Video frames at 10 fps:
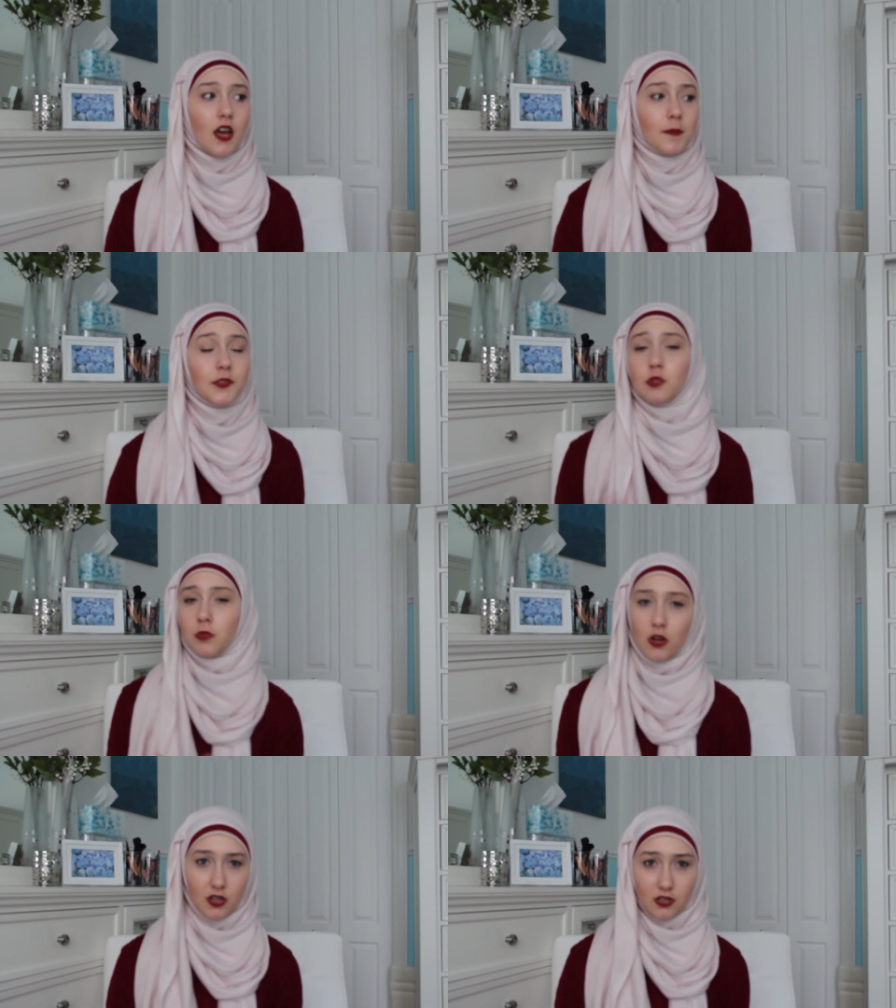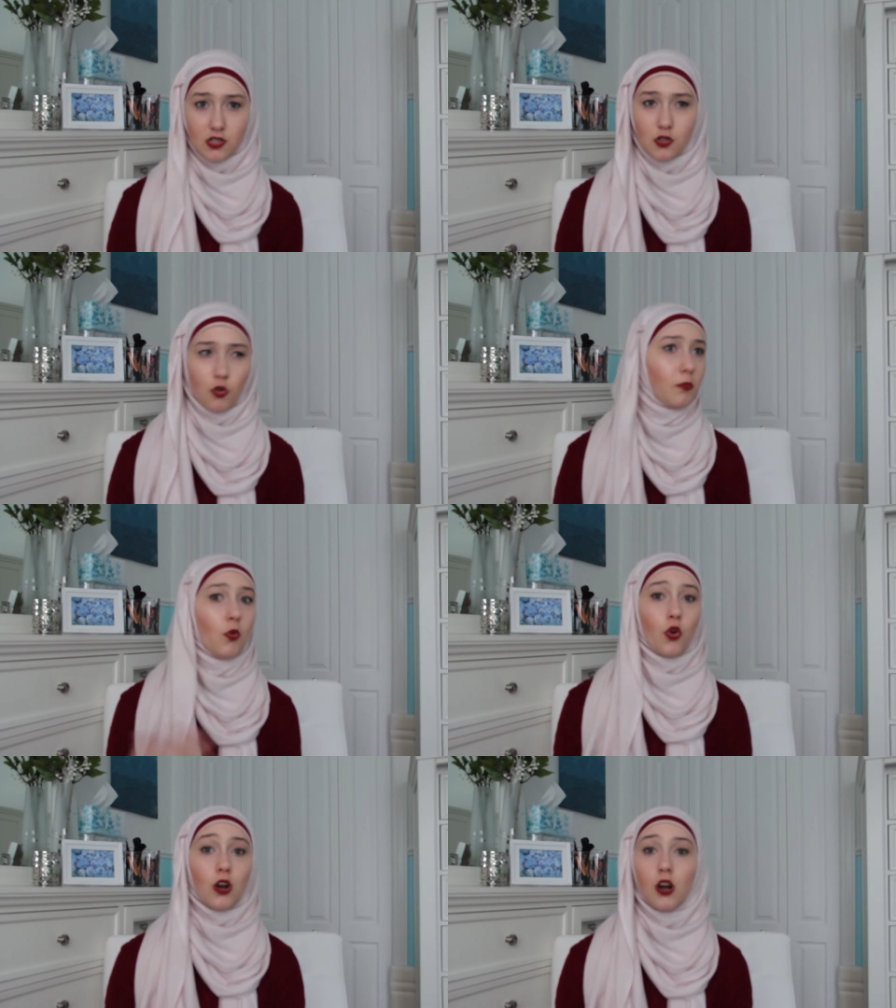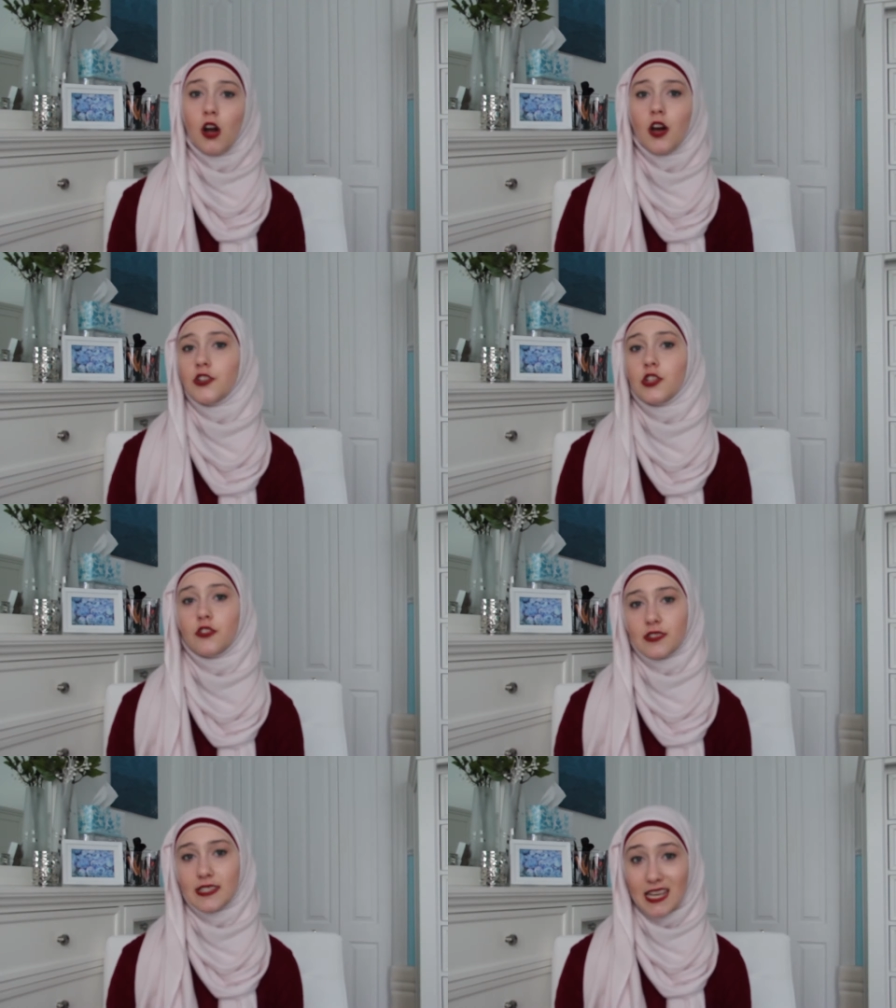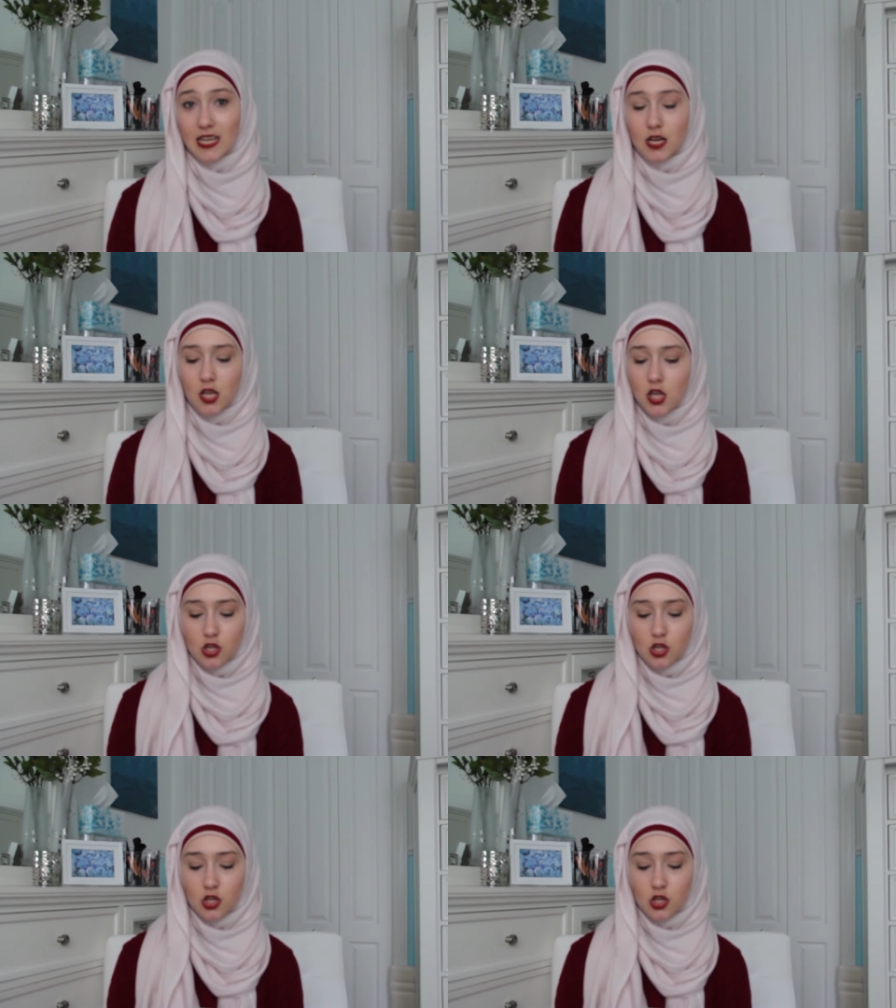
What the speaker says: 2 products or more onto their skin.